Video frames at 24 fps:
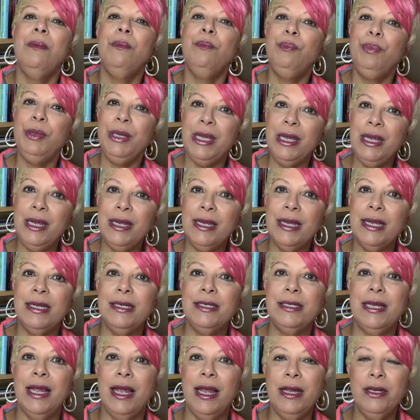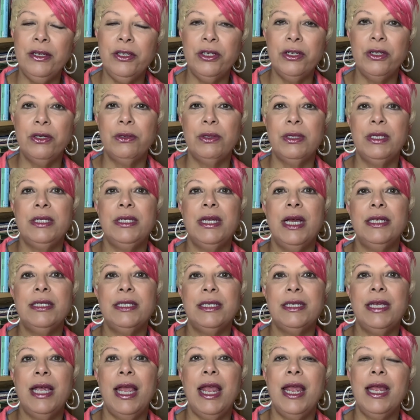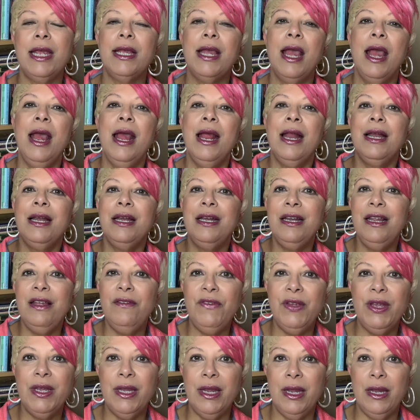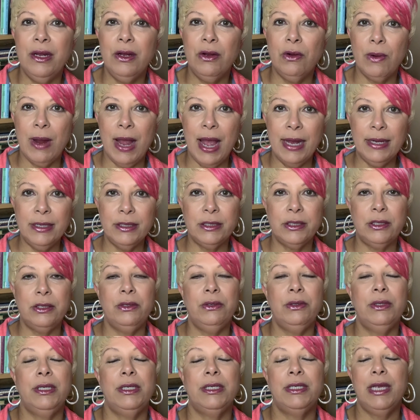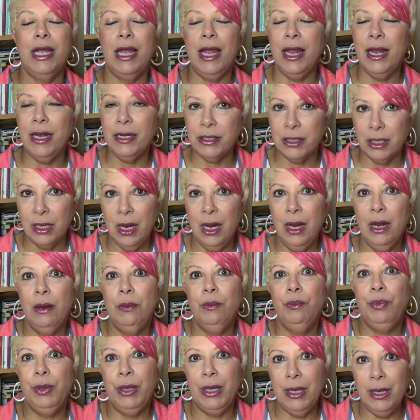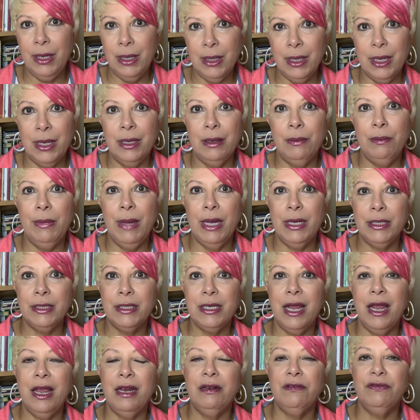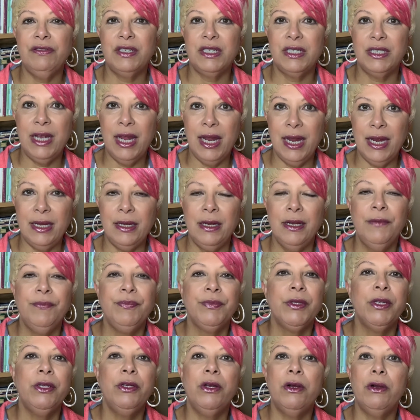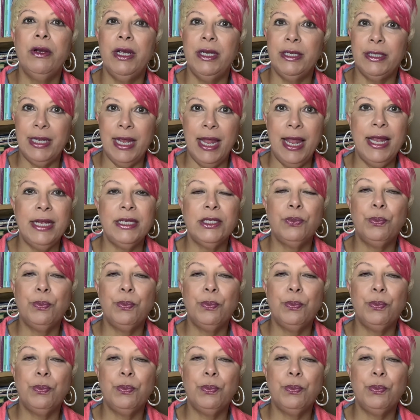being intentional. It does take living in gratitude. It takes being in a meditative state. You know, it takes